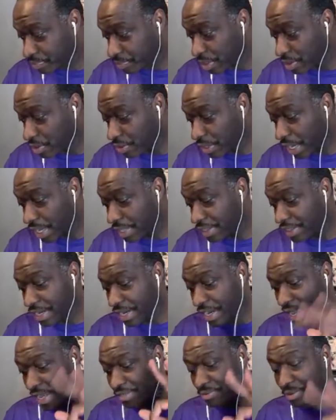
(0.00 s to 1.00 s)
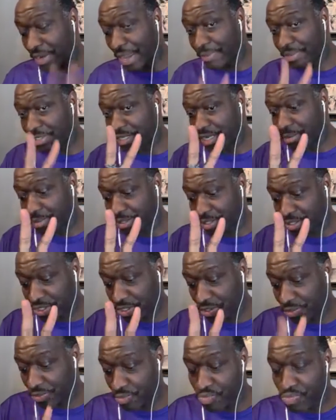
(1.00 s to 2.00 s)
Okay, the next one, that was number
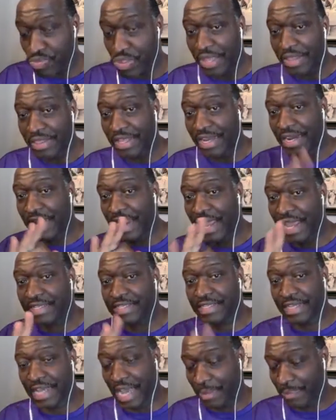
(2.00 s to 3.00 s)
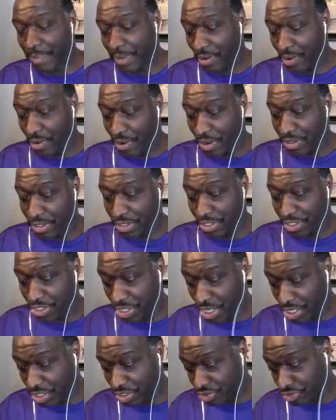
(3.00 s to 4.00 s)
2. The next topic on the
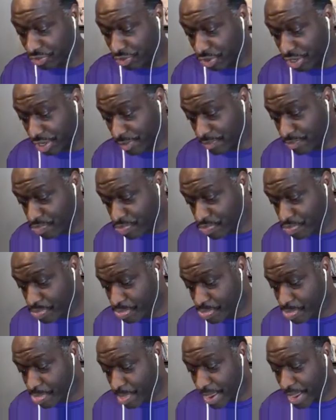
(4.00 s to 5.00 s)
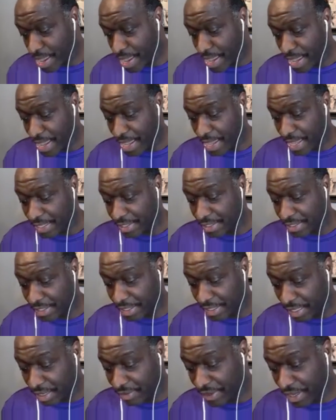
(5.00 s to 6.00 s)
junk drawer is
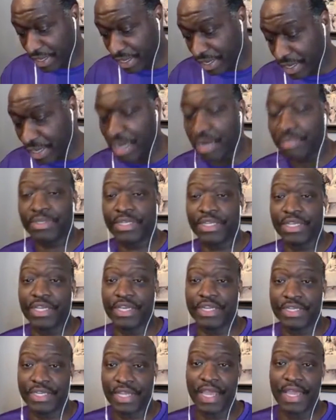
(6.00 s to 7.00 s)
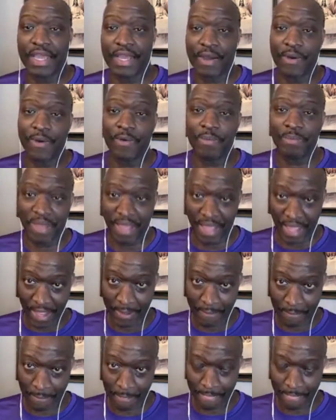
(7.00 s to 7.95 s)
living up to your take-home pay.